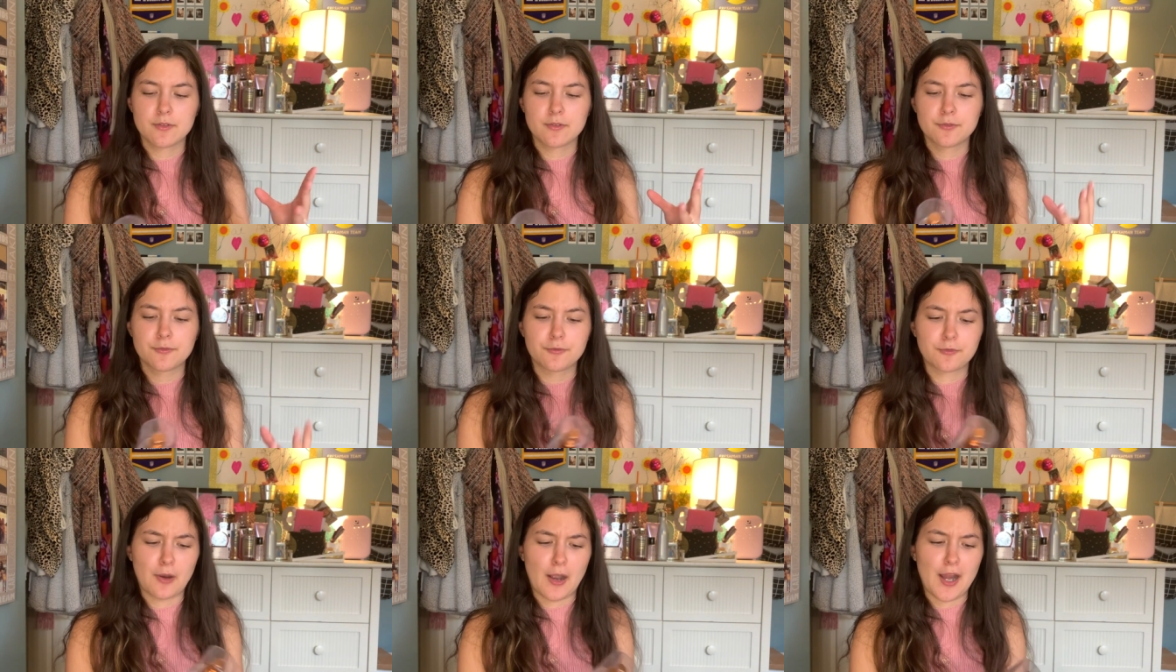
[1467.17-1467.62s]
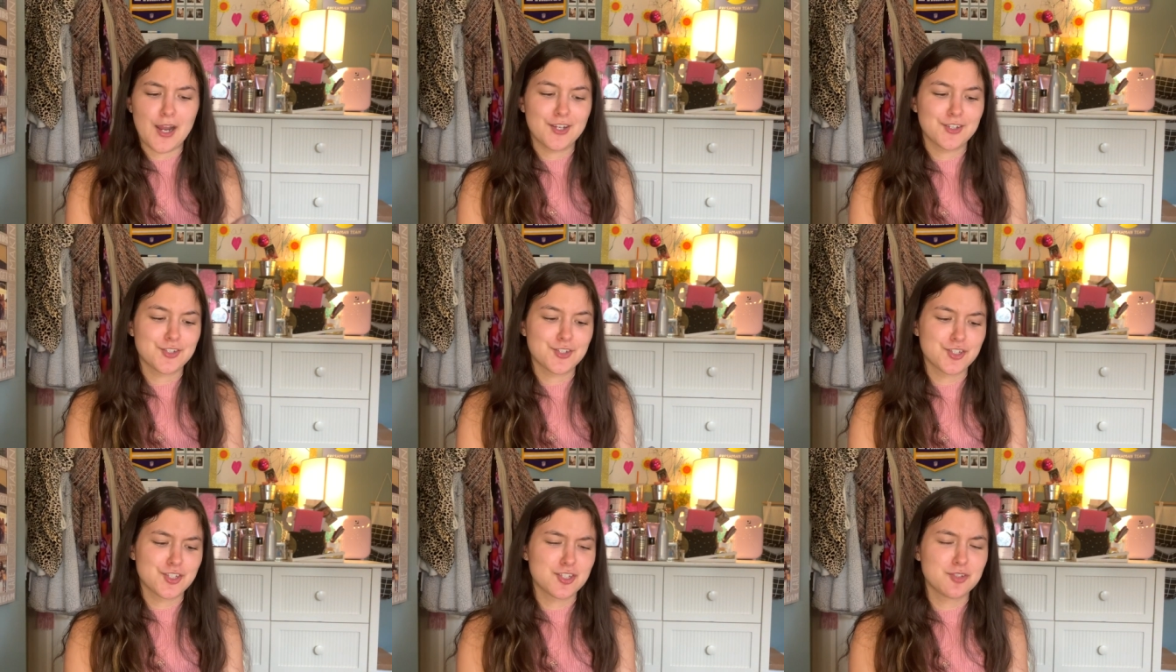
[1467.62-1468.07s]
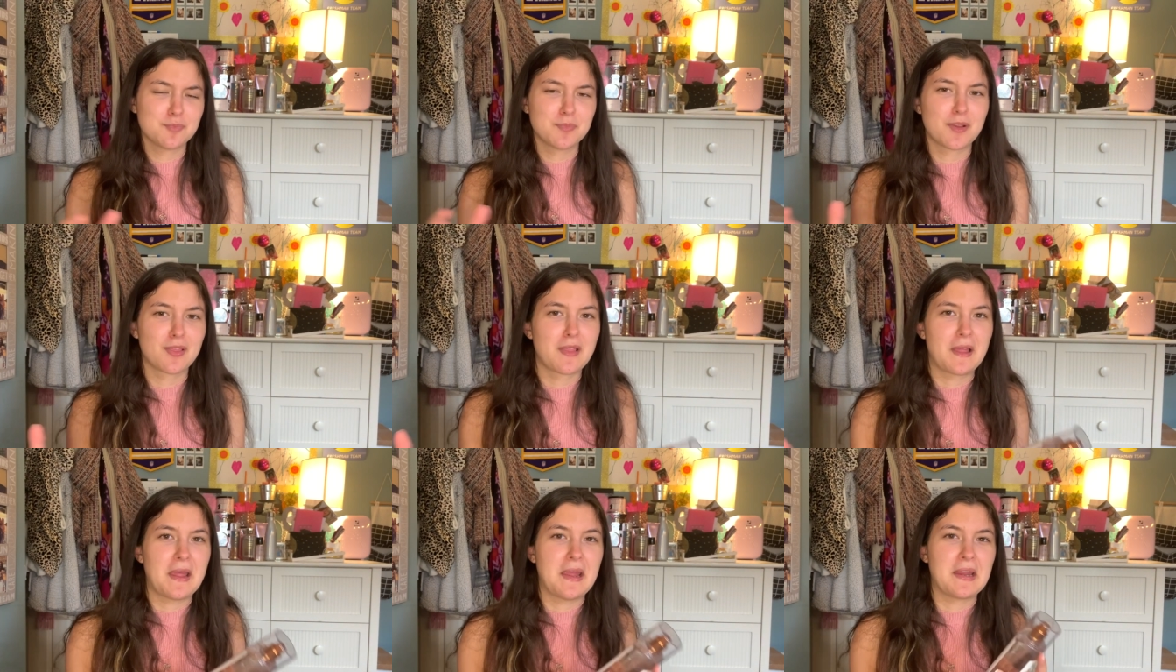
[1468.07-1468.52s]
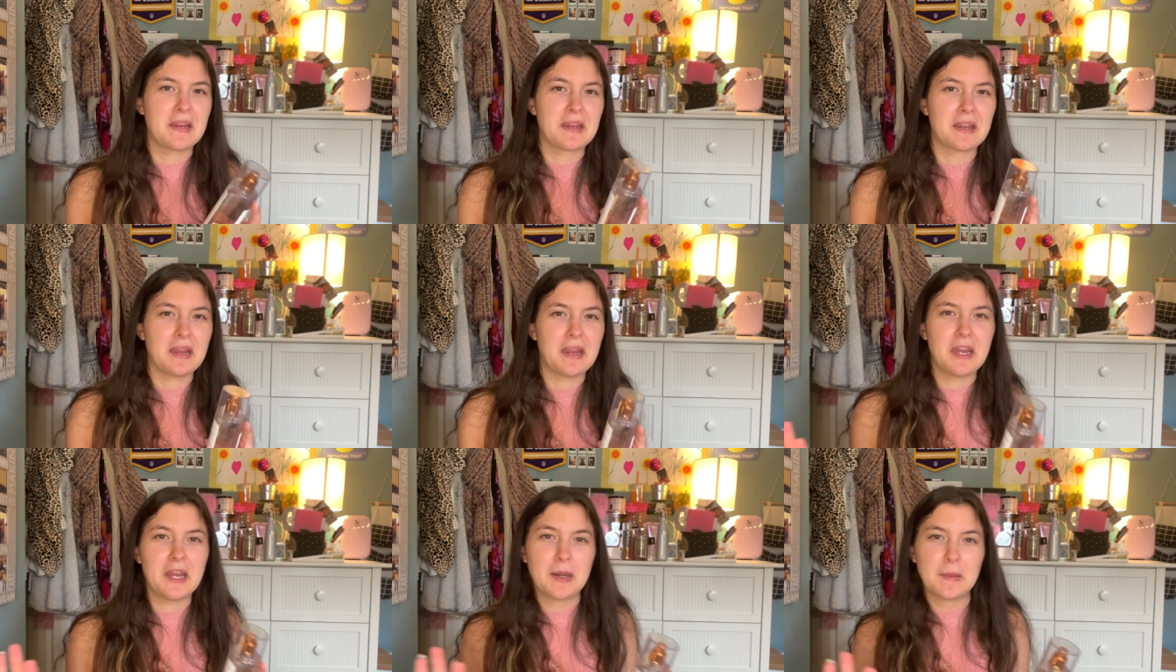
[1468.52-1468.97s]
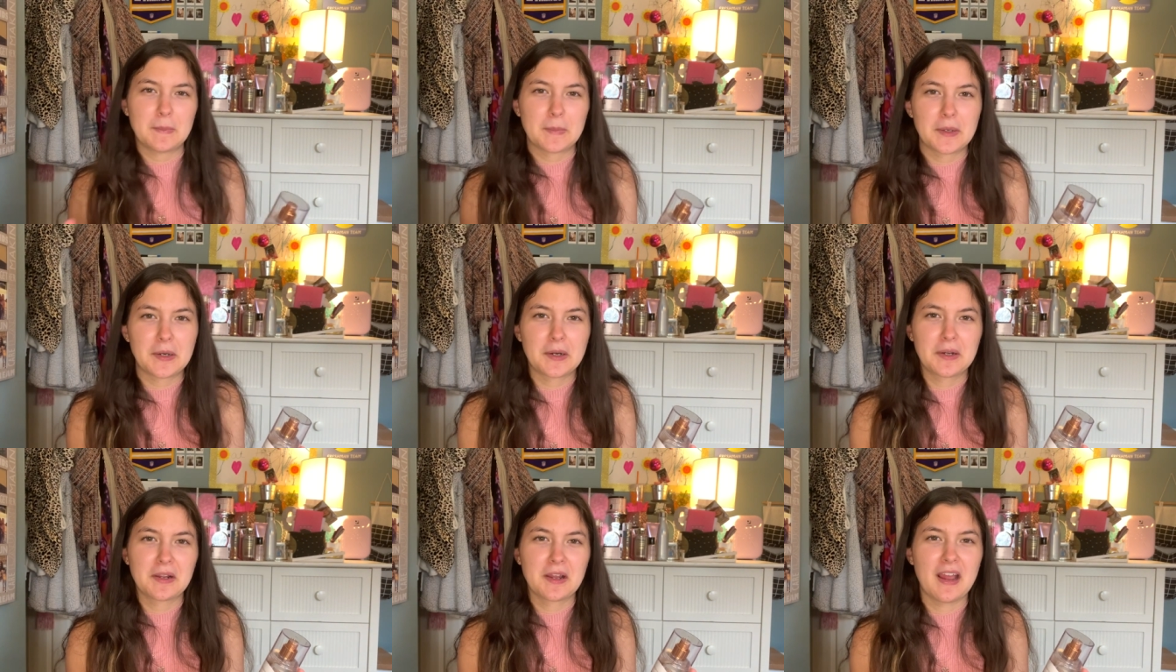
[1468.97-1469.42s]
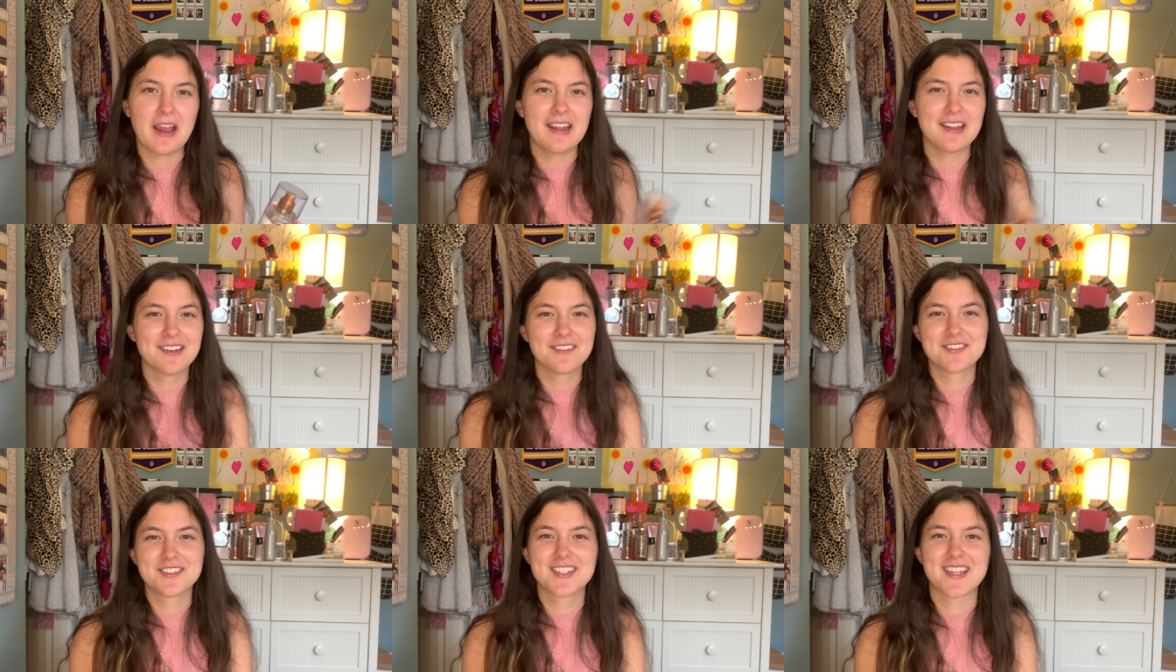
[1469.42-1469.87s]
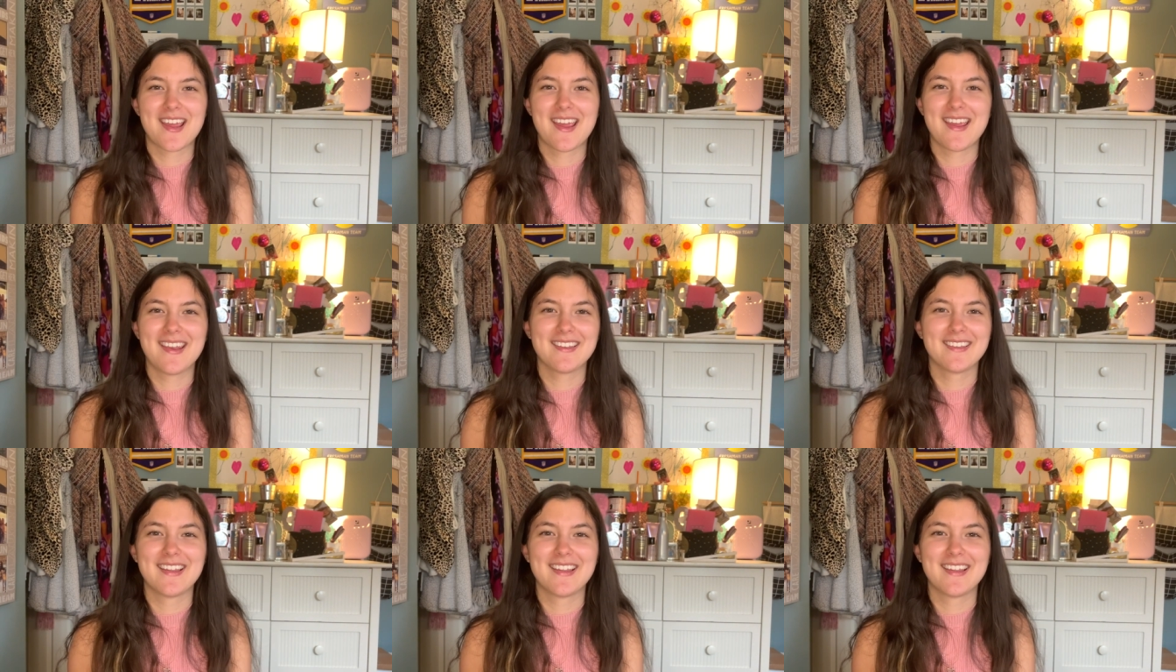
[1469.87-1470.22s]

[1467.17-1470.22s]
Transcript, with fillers: fresh, but like amber kind of scent.